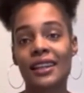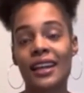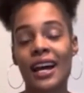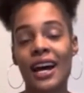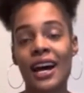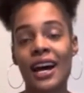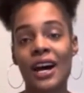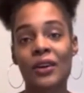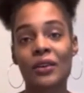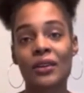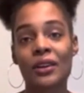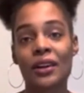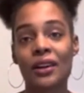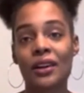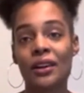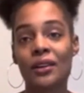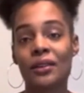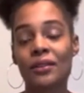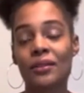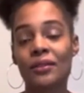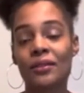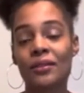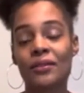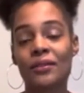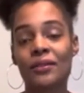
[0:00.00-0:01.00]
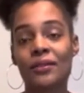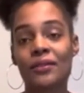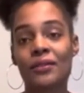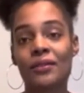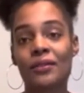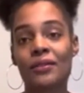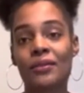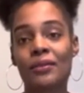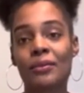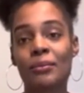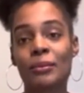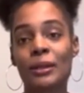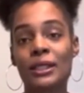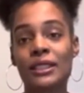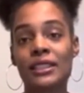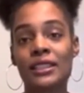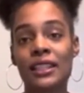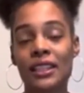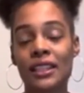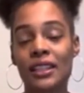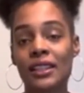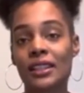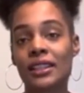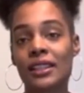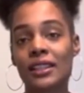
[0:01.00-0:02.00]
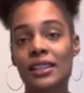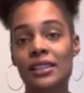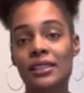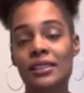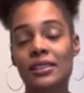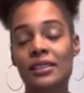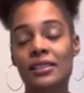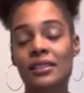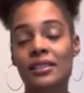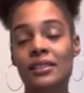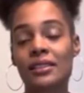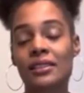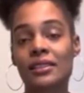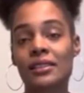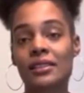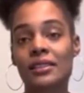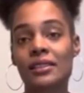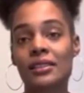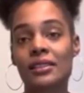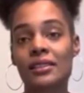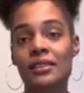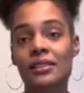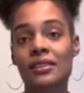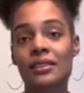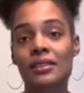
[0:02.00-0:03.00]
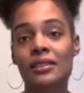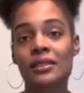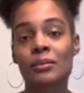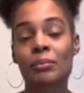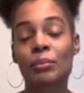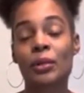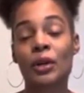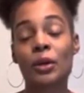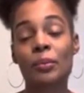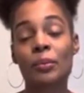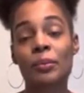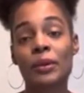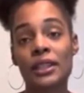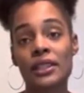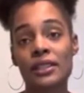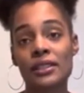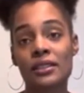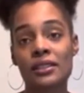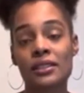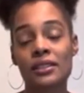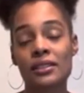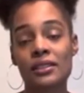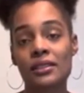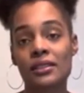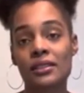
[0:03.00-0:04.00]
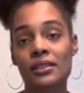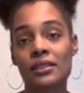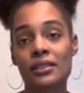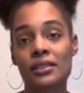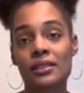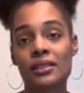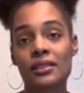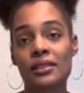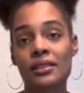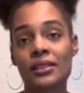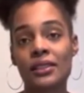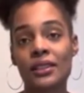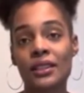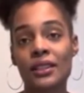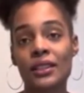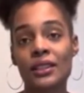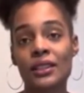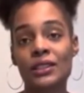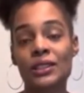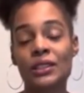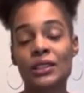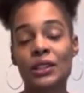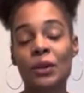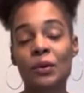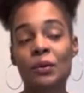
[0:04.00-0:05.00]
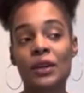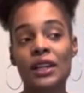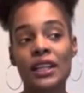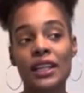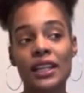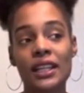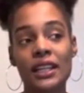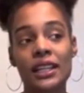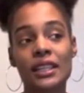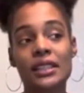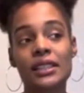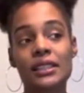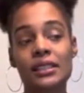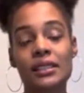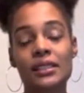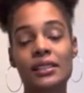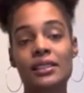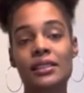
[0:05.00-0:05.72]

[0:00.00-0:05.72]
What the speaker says: out of meticulous purpose. So what is,